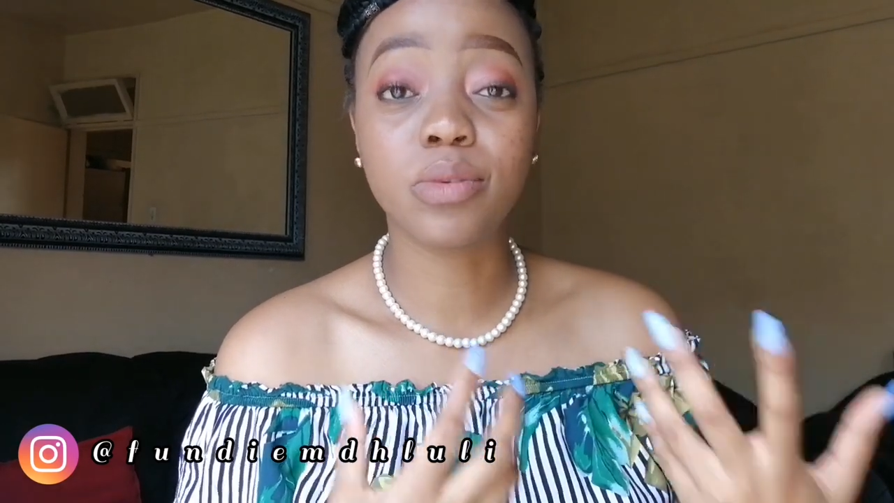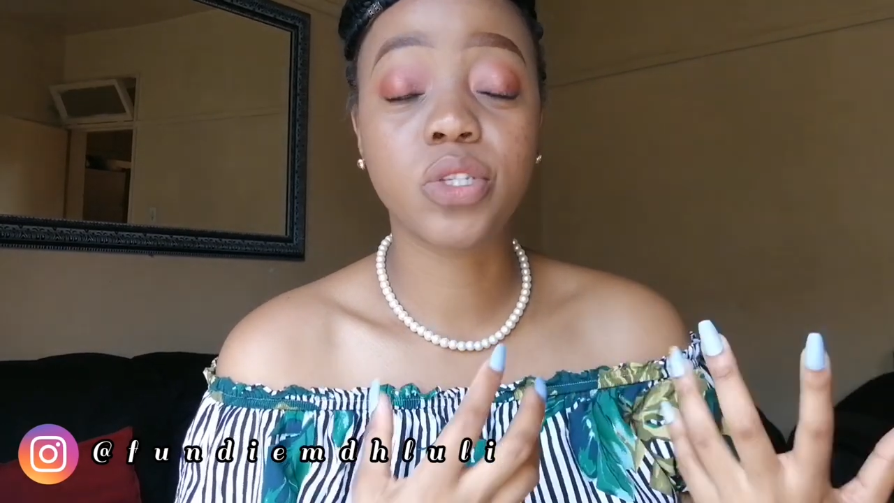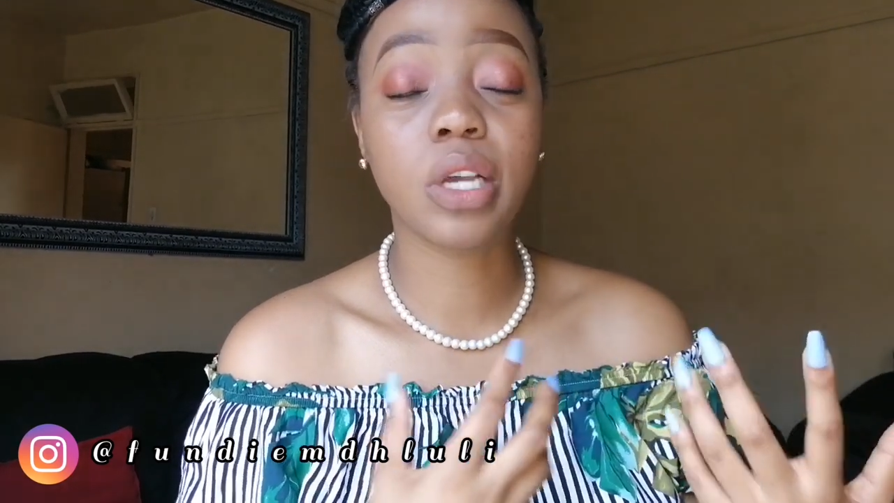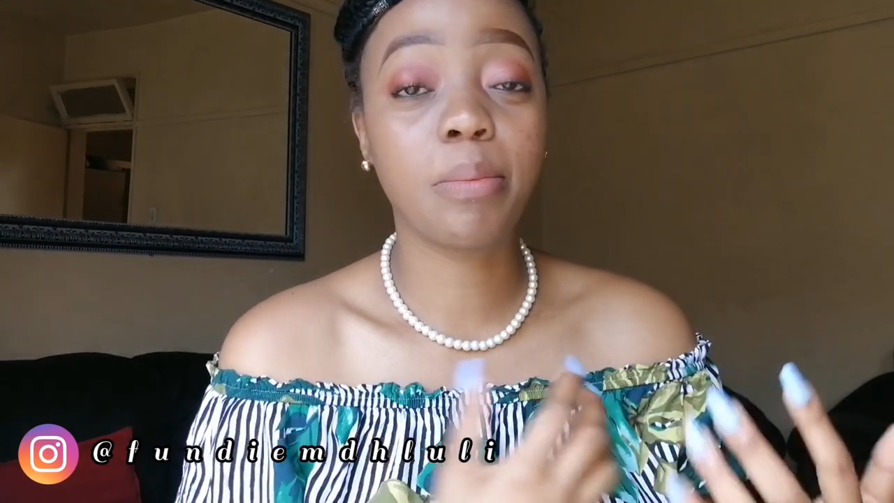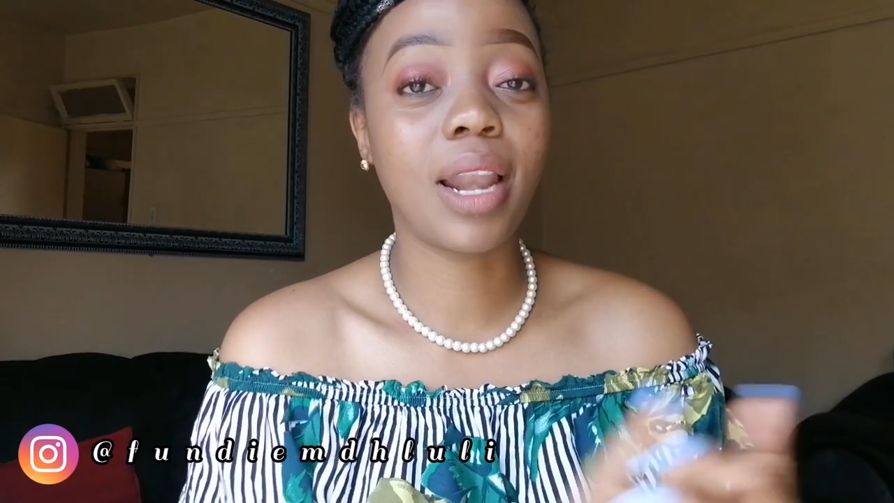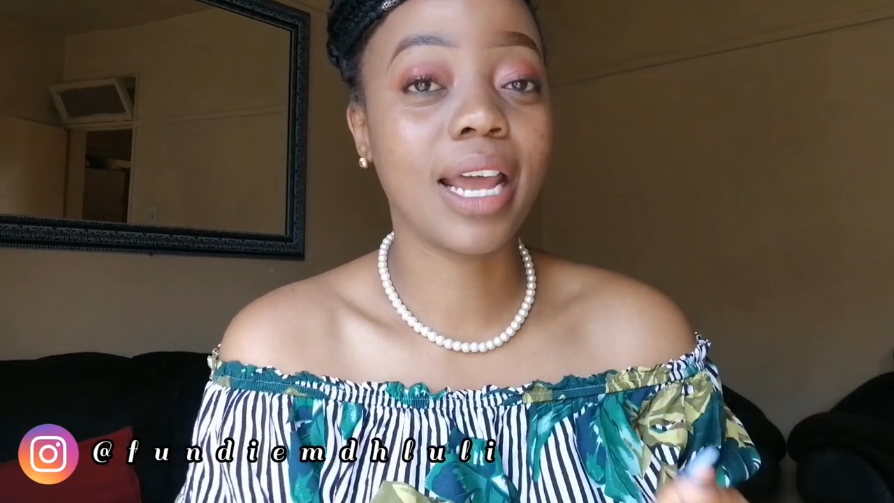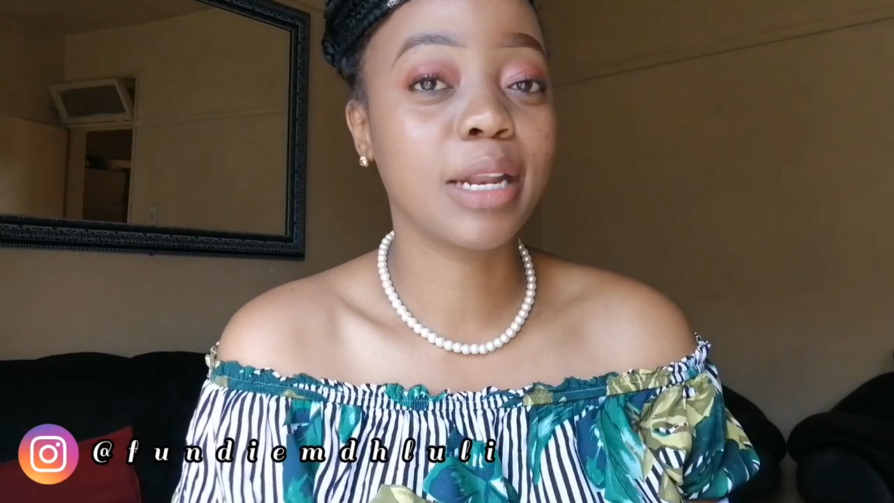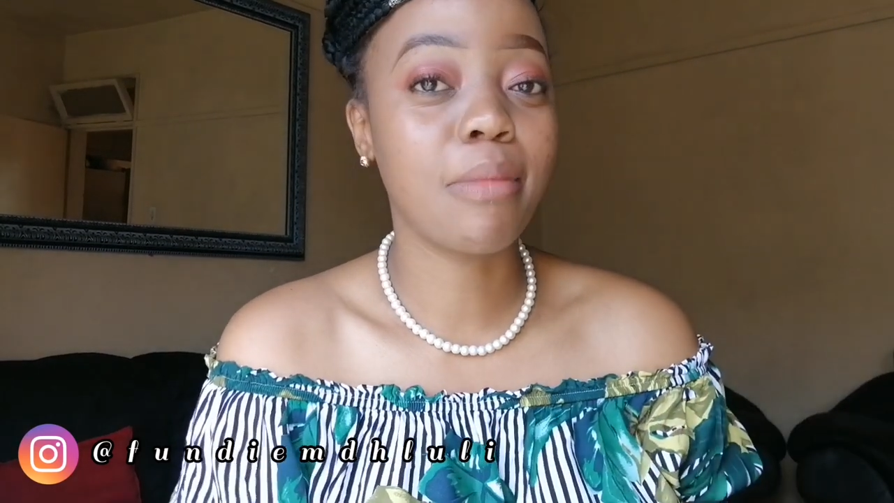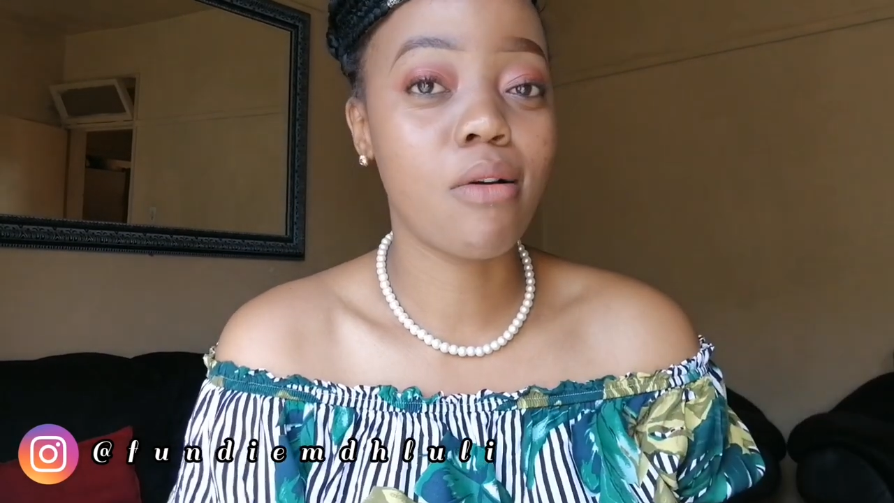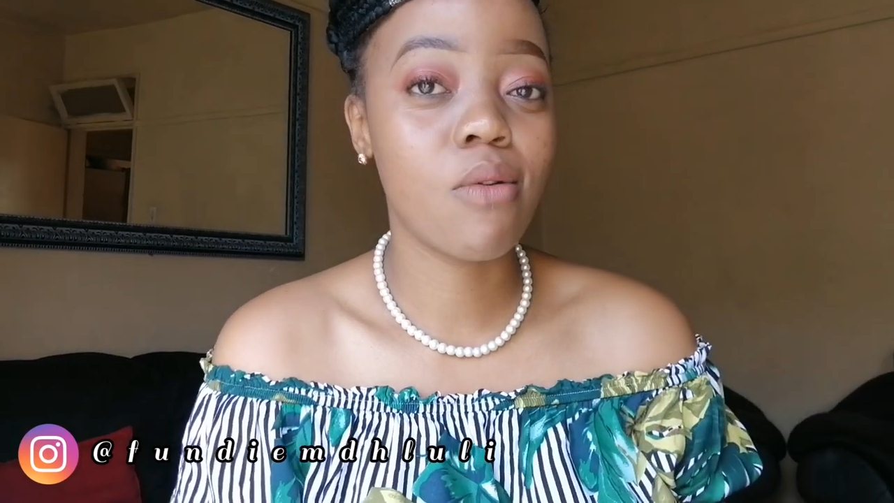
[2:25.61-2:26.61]
able to apply it
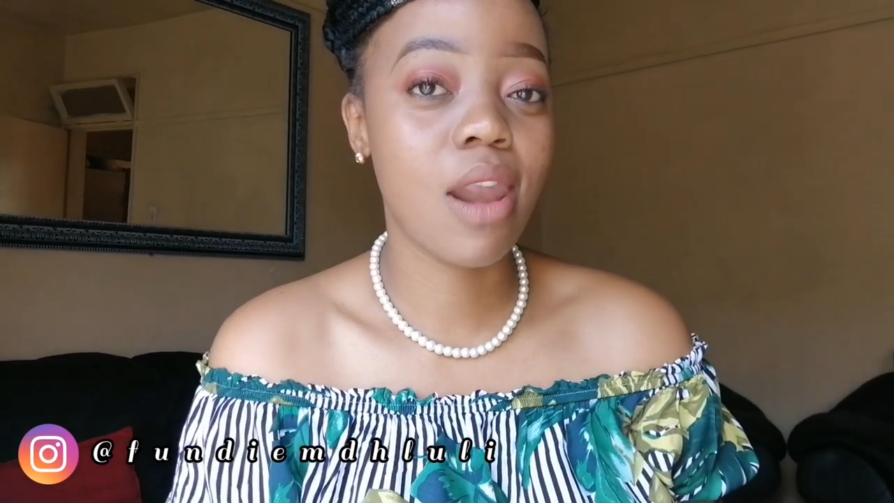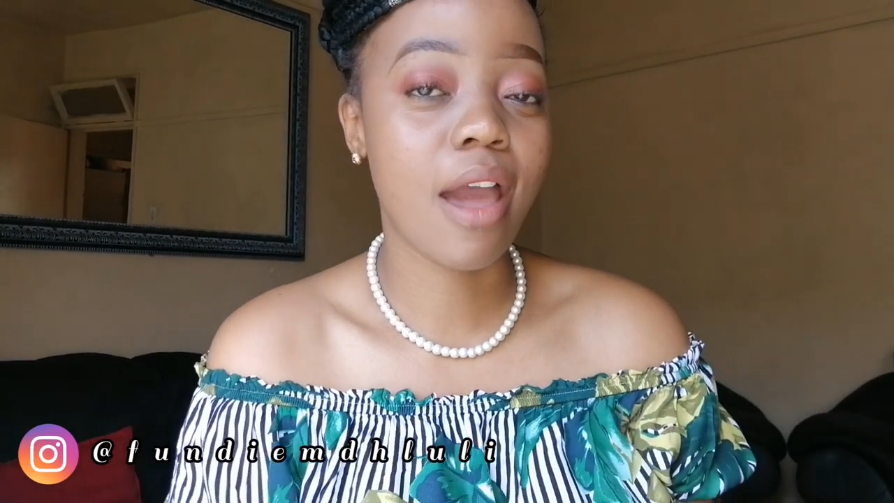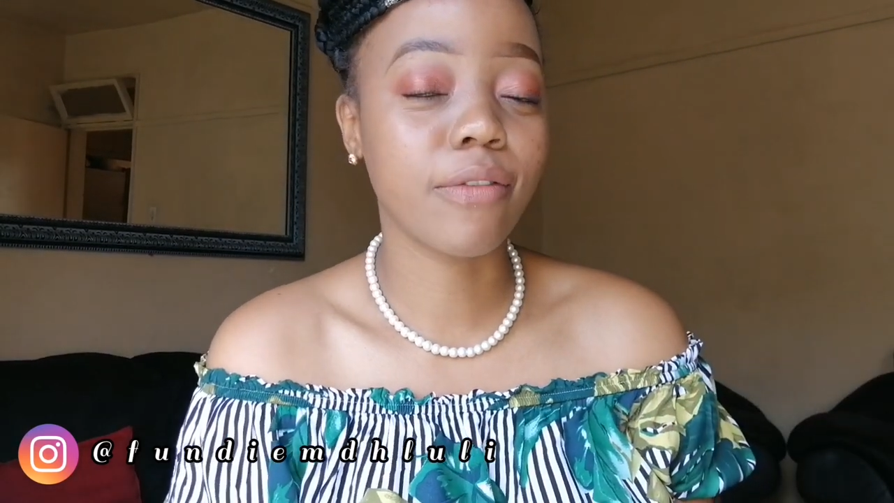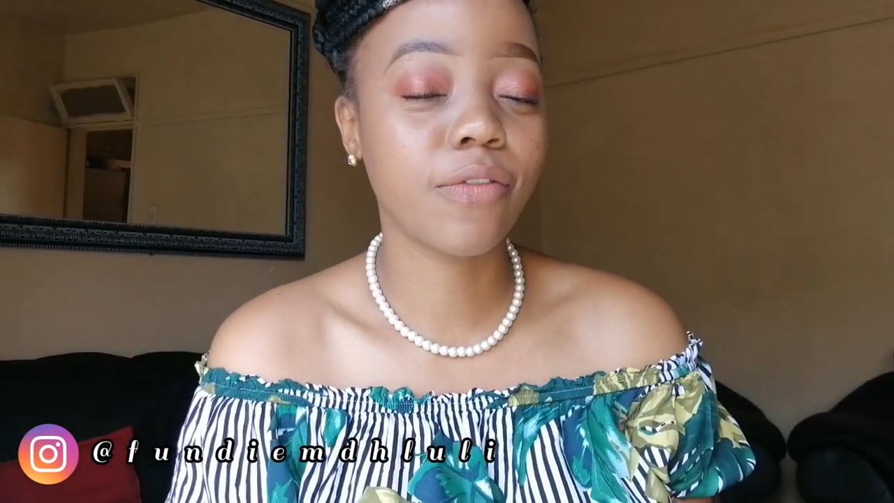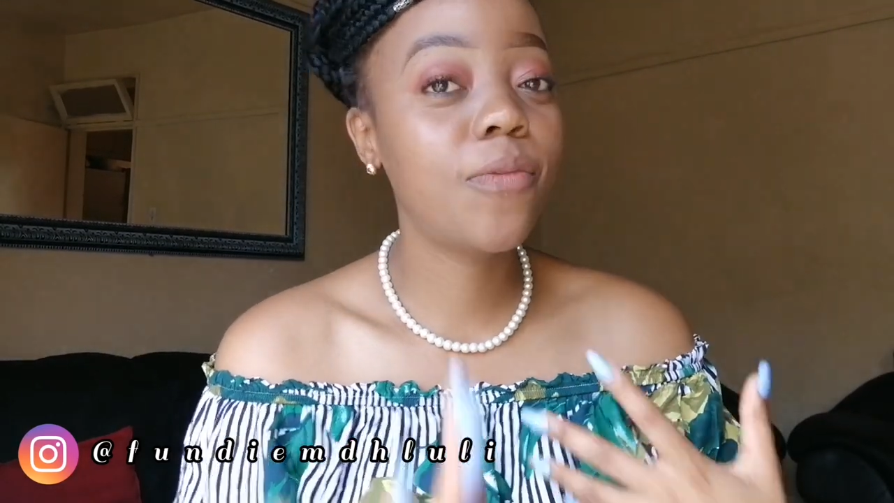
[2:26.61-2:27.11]
in my own life.